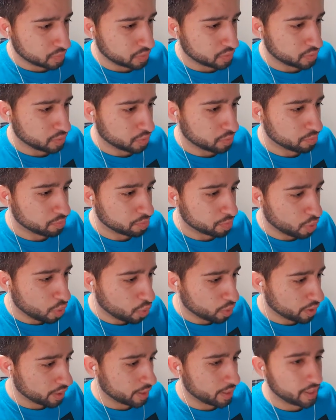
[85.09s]
They're
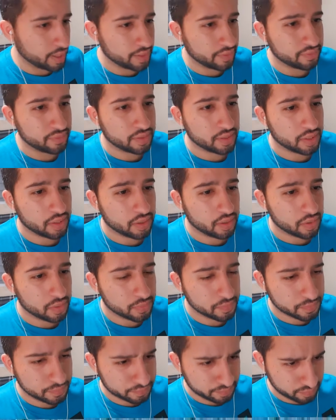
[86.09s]
broken, they
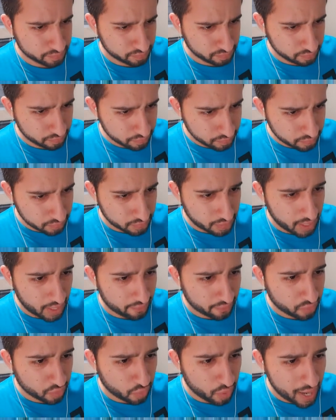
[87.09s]

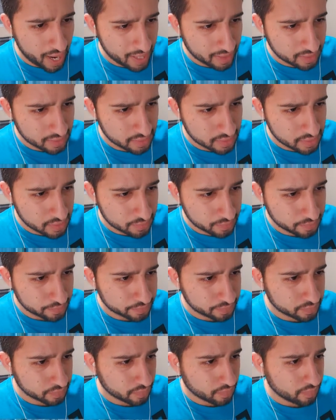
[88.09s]
have cracks,
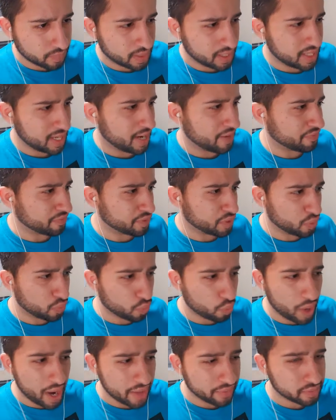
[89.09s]
and they're
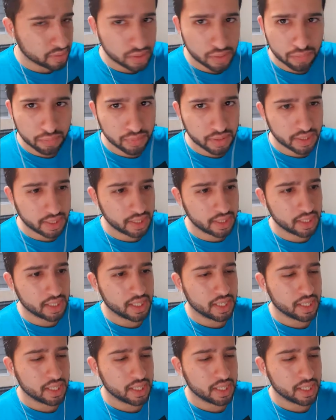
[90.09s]
randomly